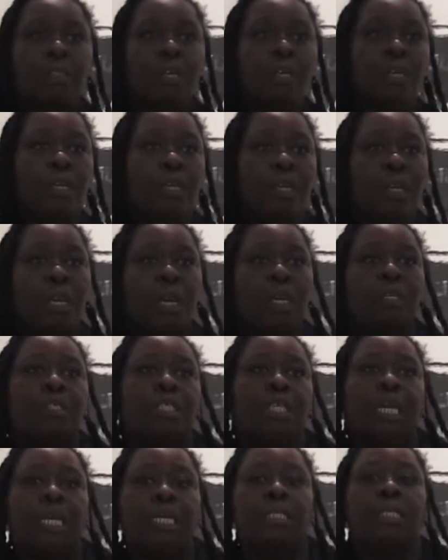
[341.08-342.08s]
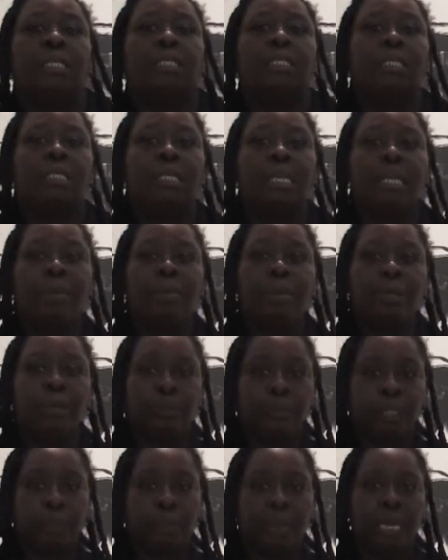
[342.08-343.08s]
you're negotiating this liminal
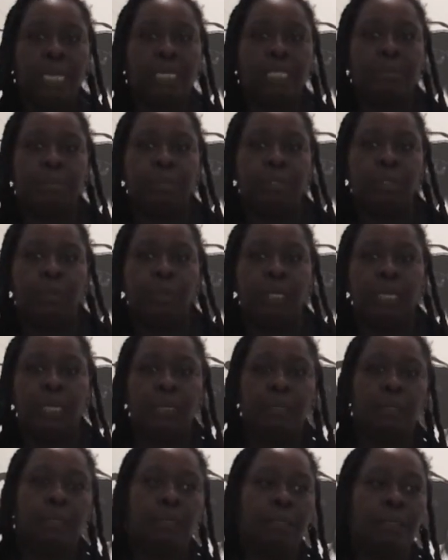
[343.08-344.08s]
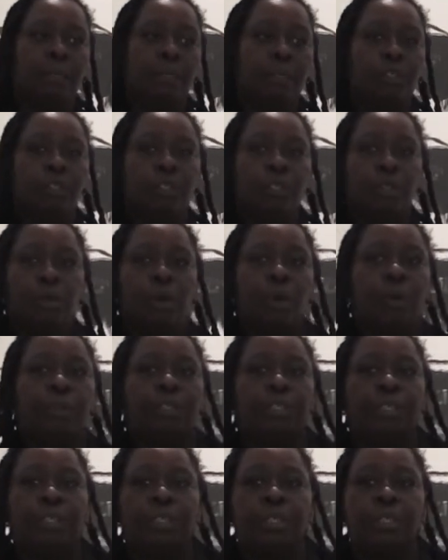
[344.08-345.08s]
space between two
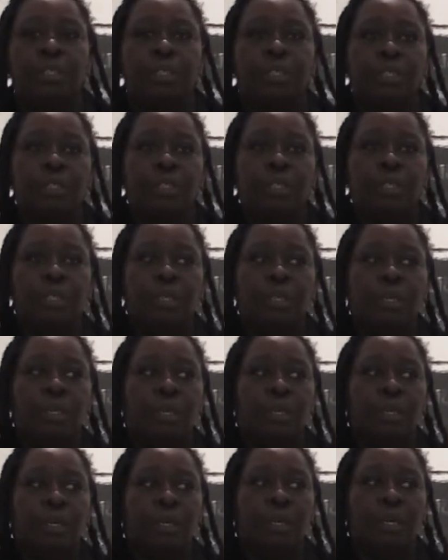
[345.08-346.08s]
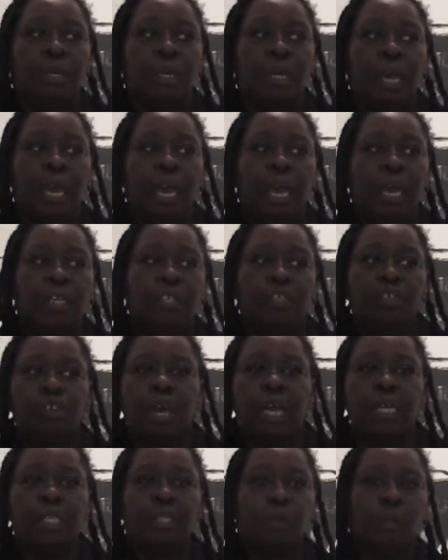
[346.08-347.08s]
continents and
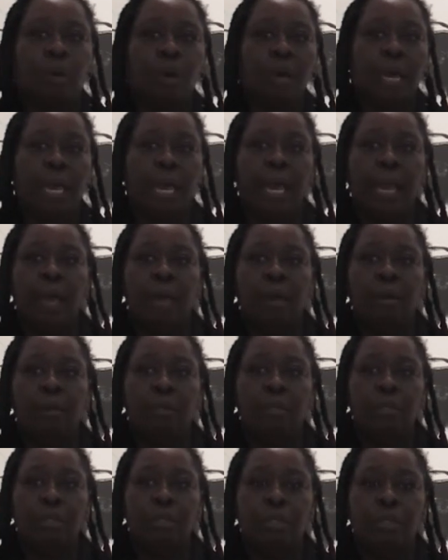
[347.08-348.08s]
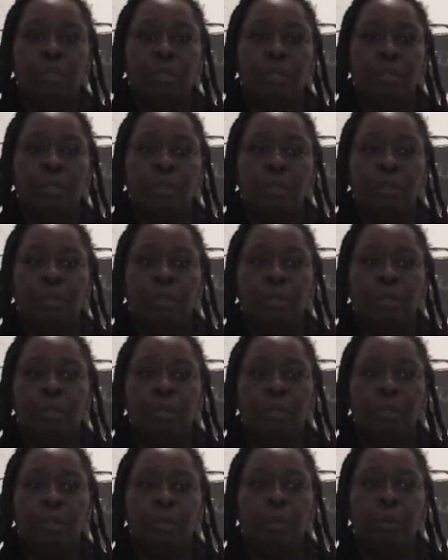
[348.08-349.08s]
trying to work out
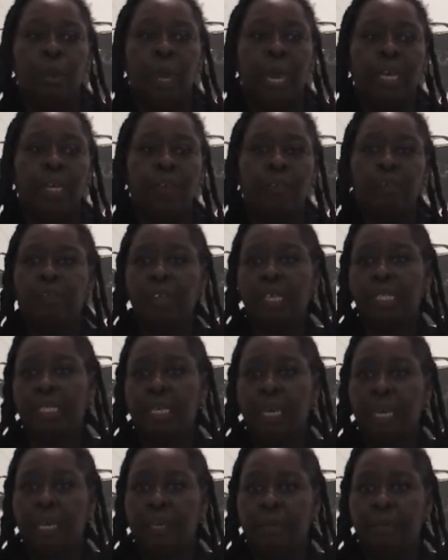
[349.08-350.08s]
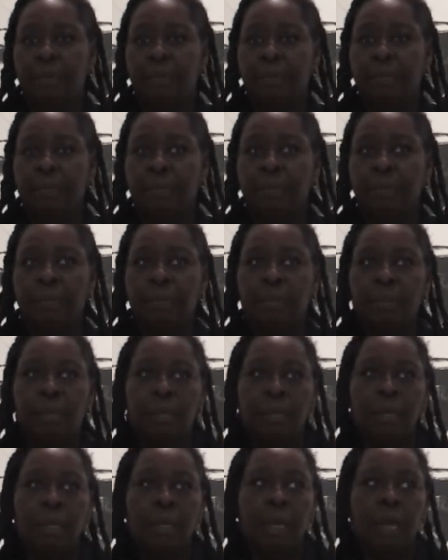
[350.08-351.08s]
where you fit
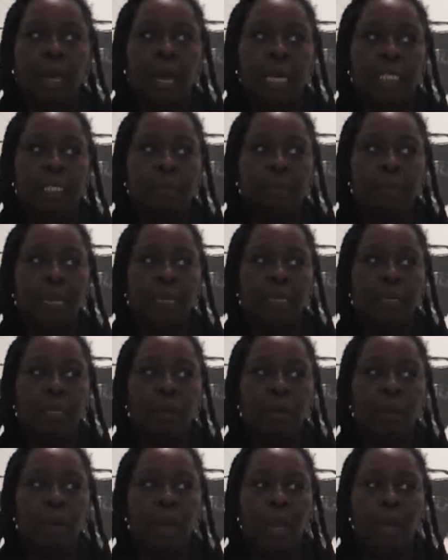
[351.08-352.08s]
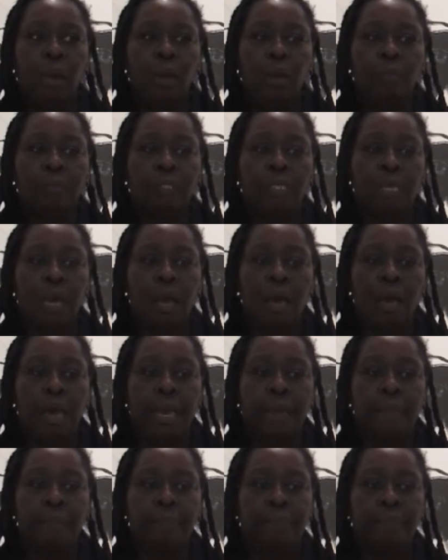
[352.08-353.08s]
in. I spent quite a lot of
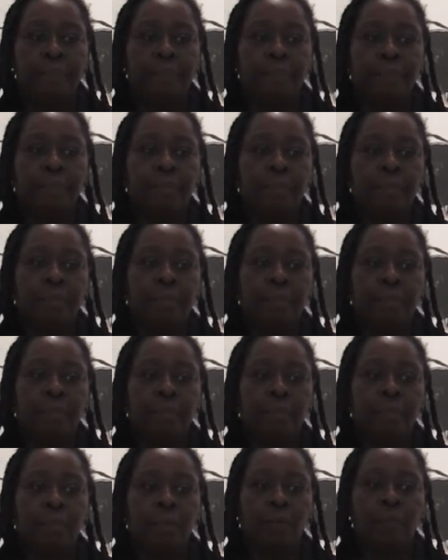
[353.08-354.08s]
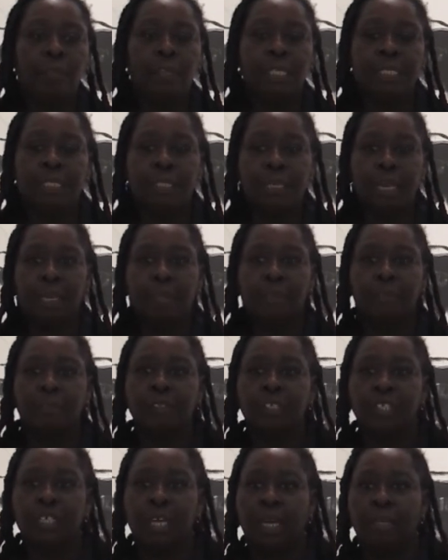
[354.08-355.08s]
time on this side of
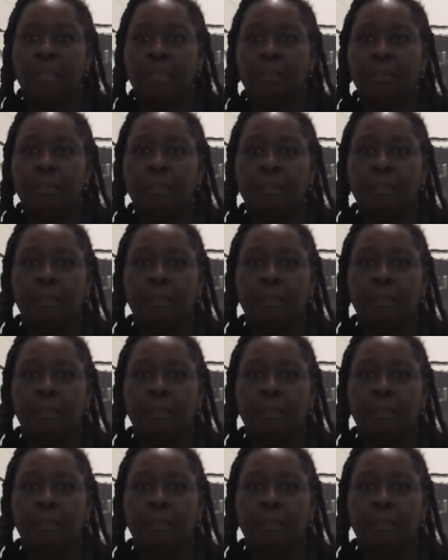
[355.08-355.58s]
the channel.